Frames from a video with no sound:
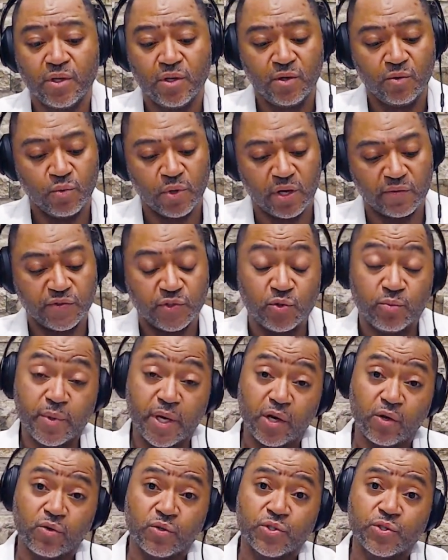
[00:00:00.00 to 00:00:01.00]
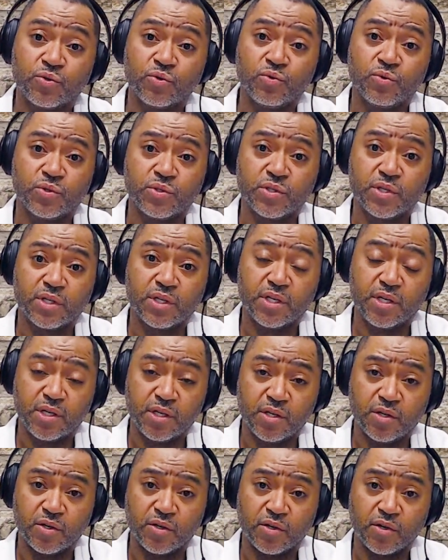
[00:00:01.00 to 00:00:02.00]
We have 2 medical schools
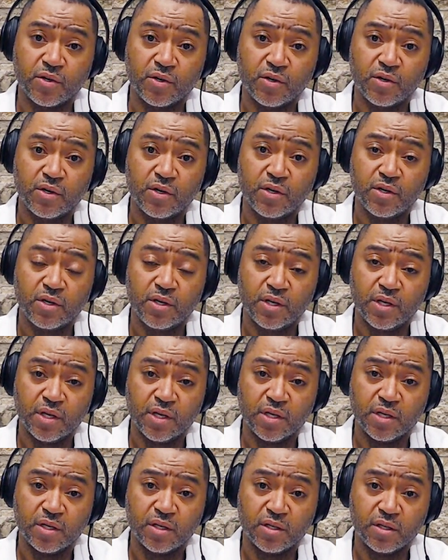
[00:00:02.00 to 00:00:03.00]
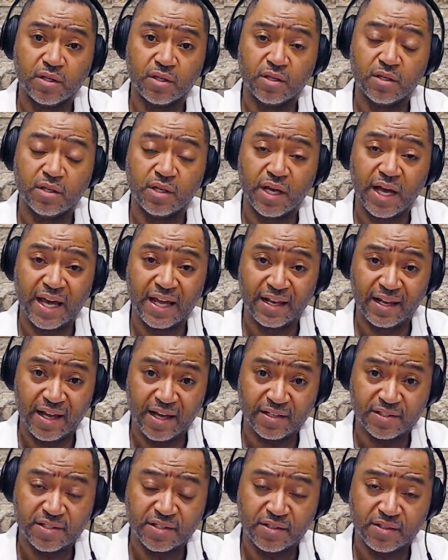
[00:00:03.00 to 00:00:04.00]
here in
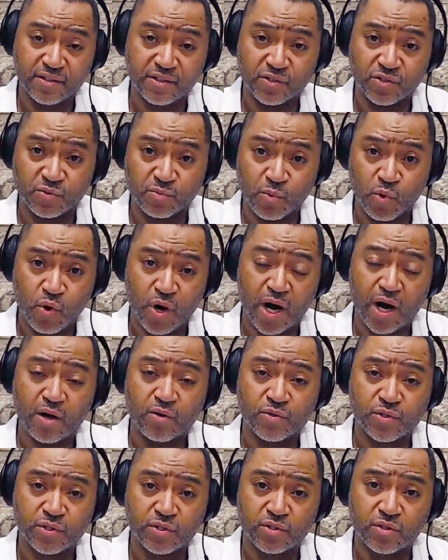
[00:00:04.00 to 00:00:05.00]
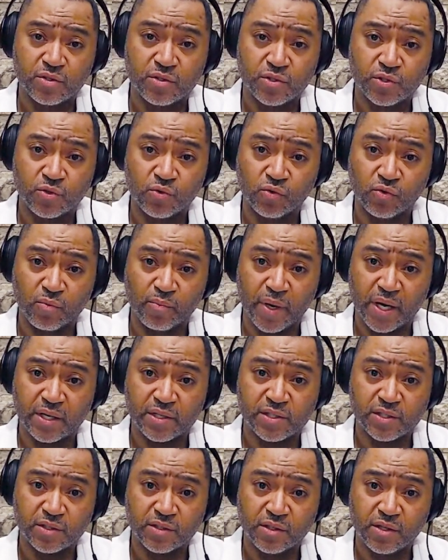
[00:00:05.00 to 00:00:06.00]
Atlanta. There's Morehouse School of
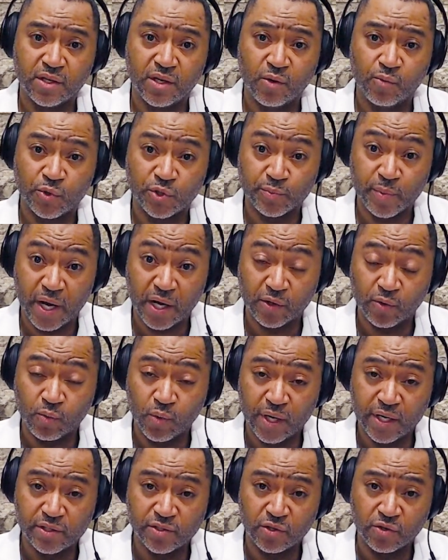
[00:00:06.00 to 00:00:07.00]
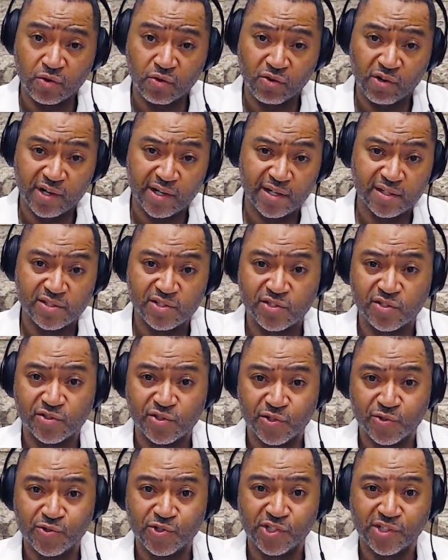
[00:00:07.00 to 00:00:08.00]
Medicine, which, by the way, is a great
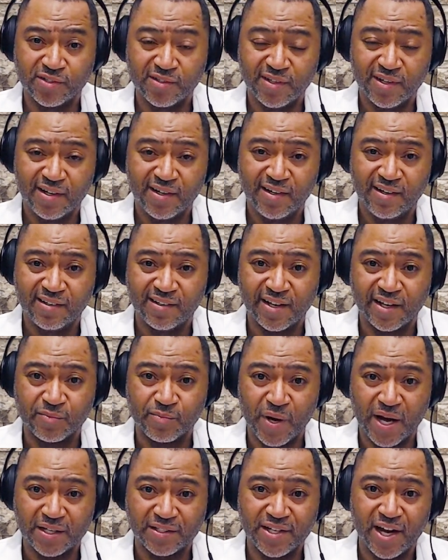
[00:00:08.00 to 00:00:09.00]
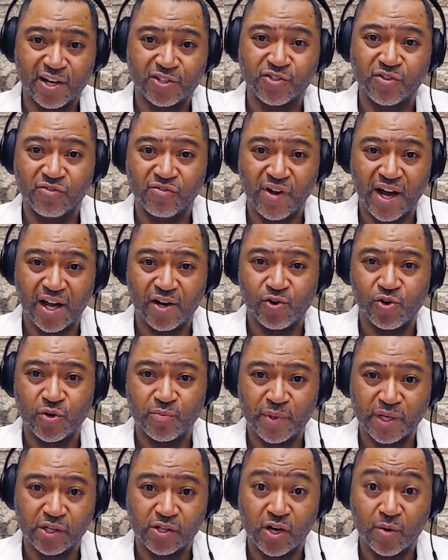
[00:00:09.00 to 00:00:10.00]
institution led by Dr. Valerie
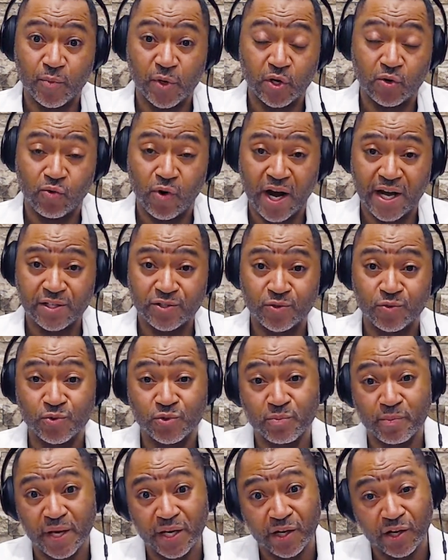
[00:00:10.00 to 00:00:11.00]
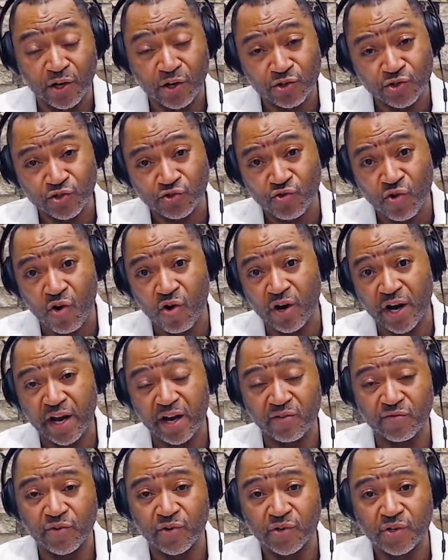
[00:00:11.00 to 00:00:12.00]
Montgomery Rice, who's making a strong
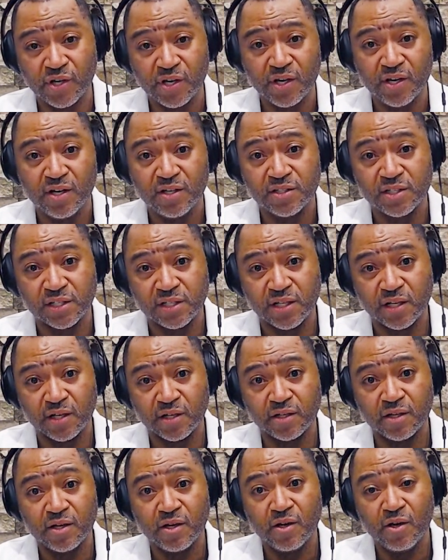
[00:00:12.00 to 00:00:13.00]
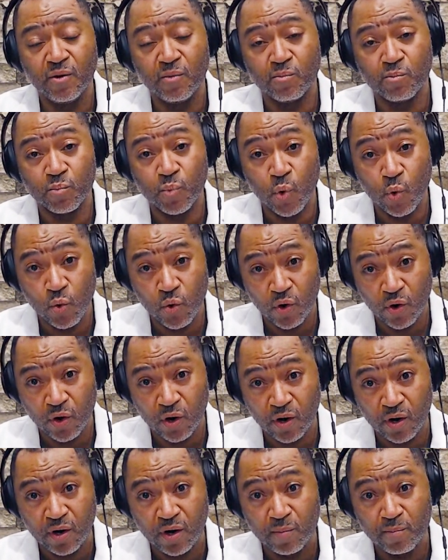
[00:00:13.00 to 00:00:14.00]
effort to get
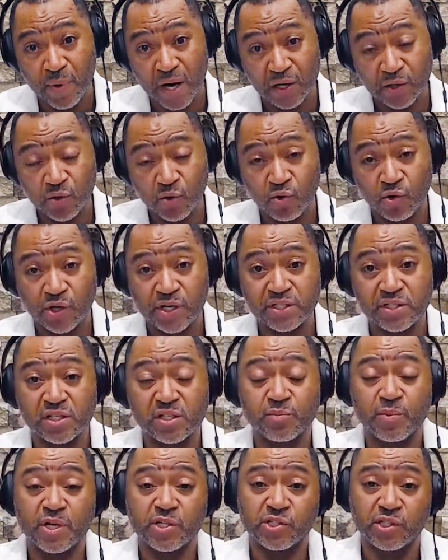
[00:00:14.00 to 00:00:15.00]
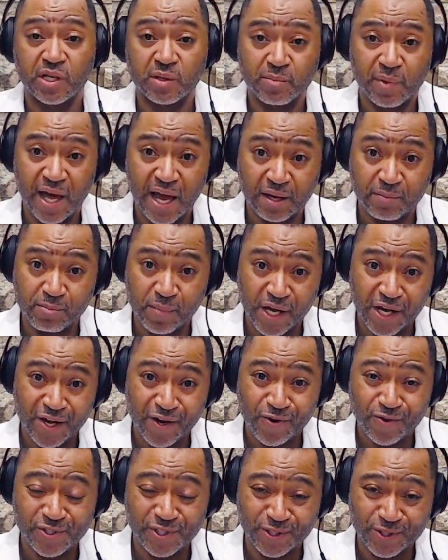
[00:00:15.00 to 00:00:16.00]
more minorities, especially Black
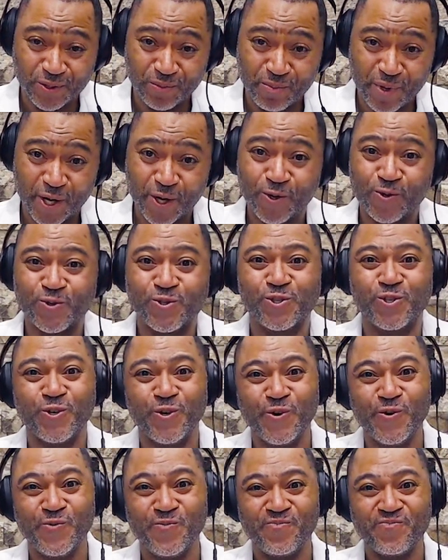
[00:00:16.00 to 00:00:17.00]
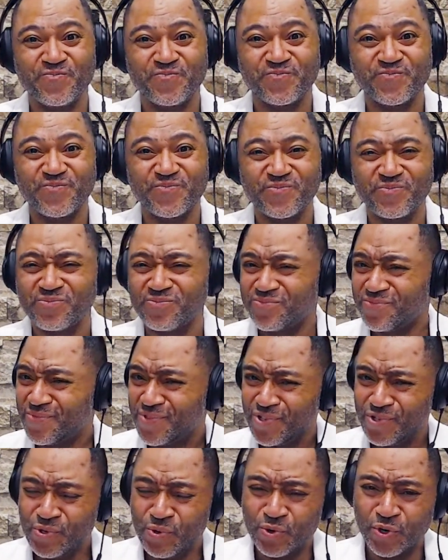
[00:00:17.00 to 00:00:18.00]
males, into medical school.
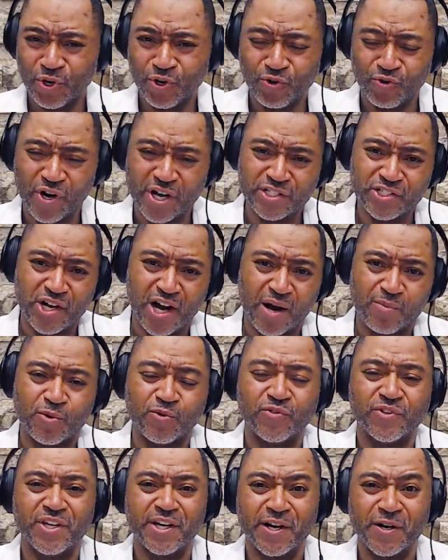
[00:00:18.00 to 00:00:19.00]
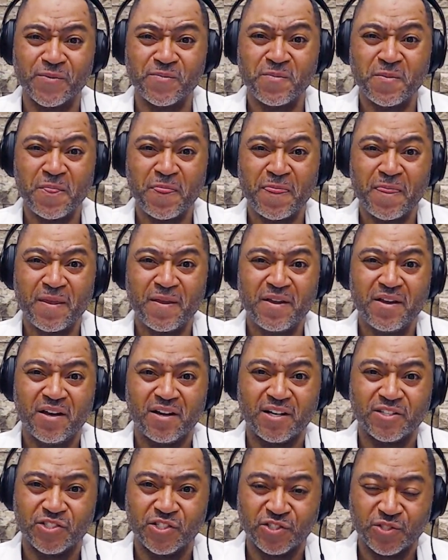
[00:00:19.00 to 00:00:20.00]
Doing a great job over there.
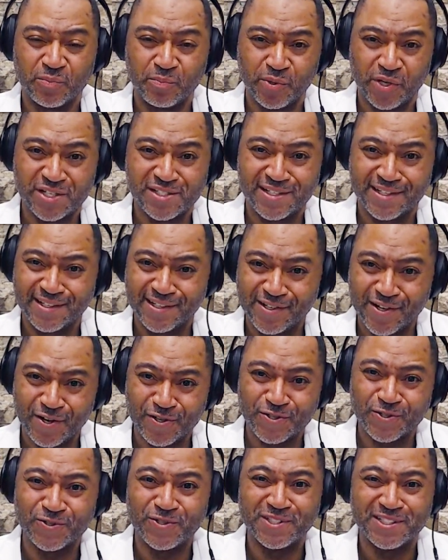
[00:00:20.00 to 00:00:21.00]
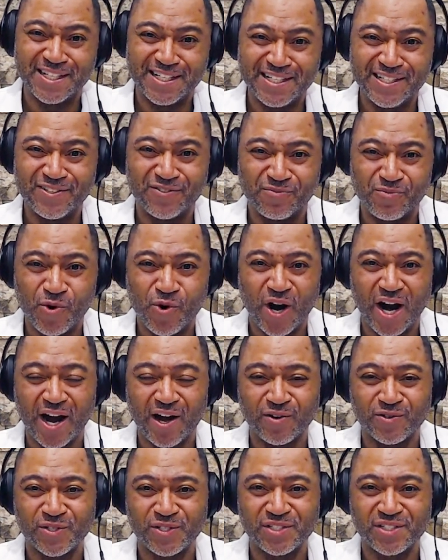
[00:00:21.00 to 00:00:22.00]
She's the president and also the dean of
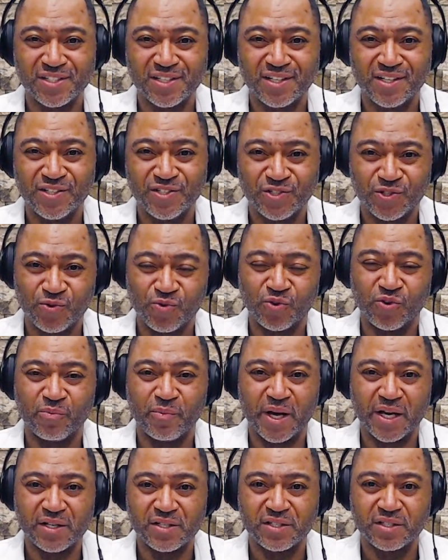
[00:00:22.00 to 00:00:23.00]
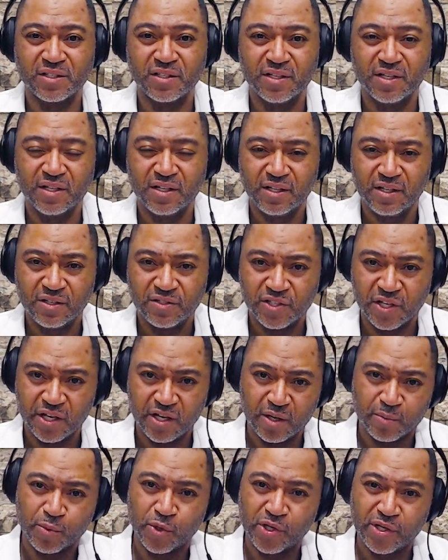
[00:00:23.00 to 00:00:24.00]
Morehouse School of Medicine. It's
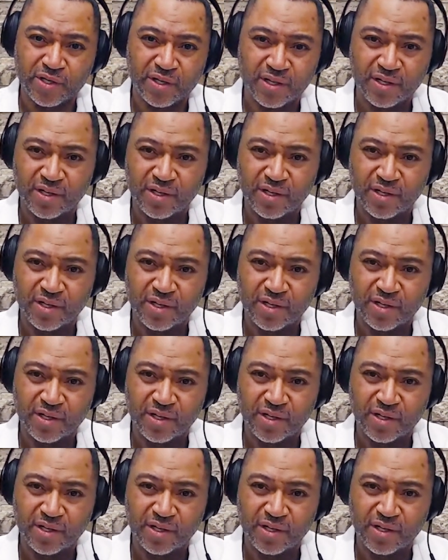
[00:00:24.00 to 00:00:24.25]
Emory,